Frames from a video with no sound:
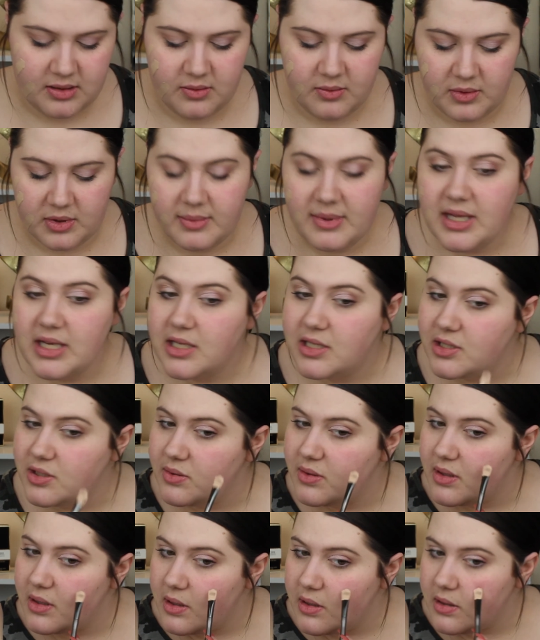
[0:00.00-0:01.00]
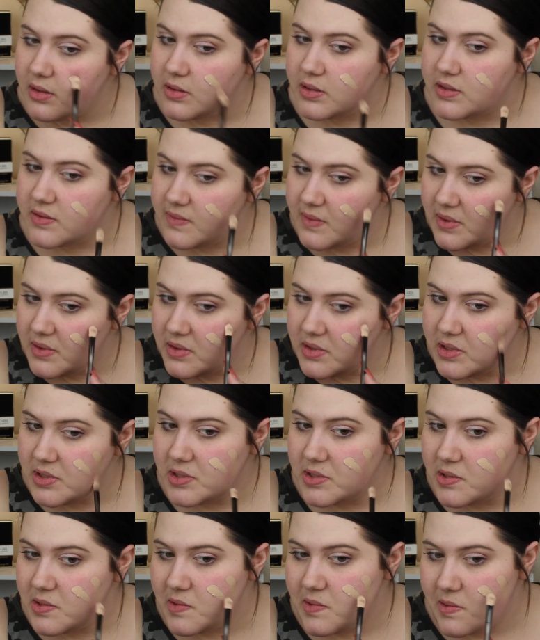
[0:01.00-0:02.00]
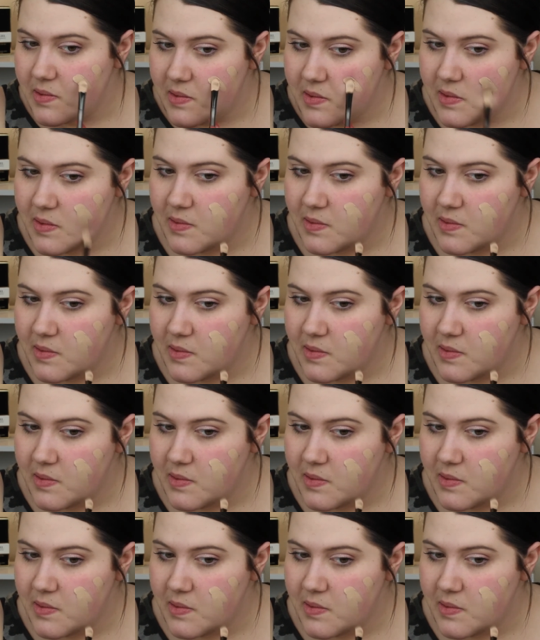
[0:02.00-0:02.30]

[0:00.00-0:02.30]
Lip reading: What am I gonna do with all this foundation?